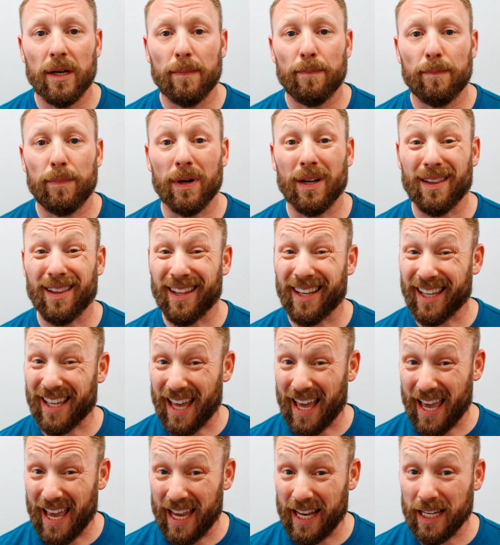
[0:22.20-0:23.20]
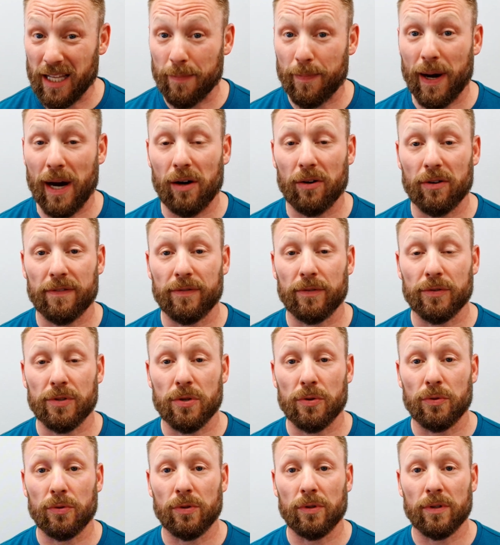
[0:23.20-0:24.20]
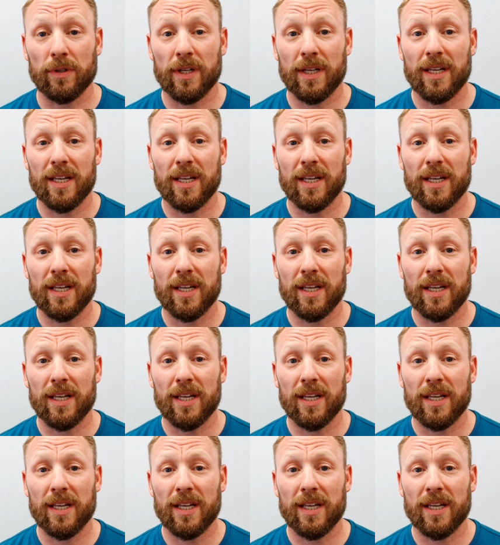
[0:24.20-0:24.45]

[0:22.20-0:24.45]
But like any powerful tool,